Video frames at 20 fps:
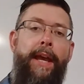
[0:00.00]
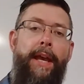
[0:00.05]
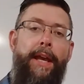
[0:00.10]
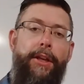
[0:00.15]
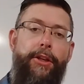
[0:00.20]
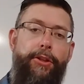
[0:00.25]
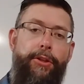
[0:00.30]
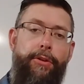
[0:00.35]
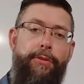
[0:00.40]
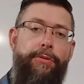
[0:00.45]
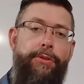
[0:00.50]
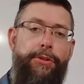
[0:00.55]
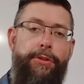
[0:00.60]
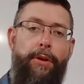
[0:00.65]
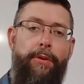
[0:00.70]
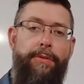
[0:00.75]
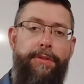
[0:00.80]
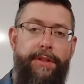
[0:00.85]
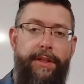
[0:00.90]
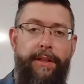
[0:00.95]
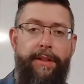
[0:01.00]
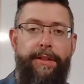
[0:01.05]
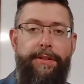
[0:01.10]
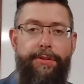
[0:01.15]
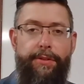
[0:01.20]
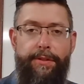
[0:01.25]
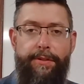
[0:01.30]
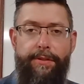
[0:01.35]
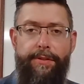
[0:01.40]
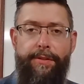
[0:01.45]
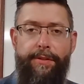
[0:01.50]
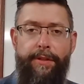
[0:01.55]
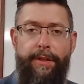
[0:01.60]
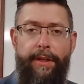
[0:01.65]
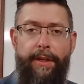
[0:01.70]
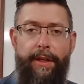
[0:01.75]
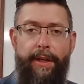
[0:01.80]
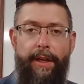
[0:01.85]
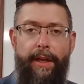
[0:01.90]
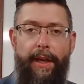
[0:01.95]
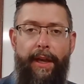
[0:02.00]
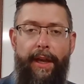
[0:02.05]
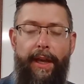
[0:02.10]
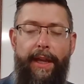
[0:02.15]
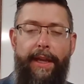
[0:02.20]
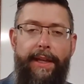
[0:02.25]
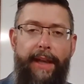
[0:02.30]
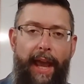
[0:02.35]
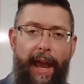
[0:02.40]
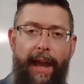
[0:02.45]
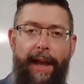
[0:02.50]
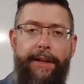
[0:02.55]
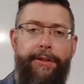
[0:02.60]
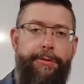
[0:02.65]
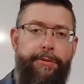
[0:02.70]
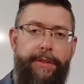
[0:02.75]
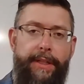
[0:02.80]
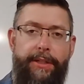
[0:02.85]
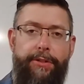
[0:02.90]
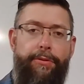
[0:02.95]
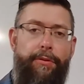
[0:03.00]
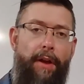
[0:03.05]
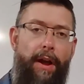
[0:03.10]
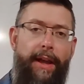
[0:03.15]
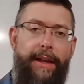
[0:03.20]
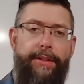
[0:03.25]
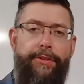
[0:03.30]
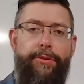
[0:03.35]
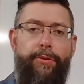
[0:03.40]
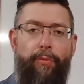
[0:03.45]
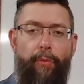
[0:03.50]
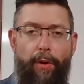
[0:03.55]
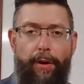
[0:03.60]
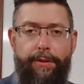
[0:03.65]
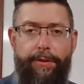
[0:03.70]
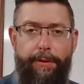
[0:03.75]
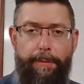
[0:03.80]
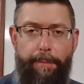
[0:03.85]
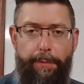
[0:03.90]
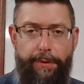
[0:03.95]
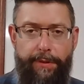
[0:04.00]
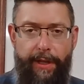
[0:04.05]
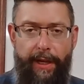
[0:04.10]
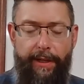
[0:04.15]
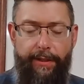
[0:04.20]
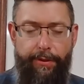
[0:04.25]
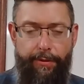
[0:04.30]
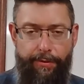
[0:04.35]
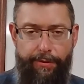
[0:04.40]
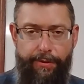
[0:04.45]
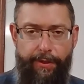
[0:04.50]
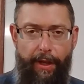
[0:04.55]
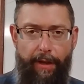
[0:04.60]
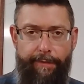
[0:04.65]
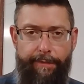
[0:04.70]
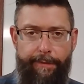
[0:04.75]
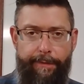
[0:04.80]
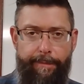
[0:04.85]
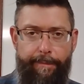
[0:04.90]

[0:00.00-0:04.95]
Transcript: you showed diligence in actually trying to work to protect yourself.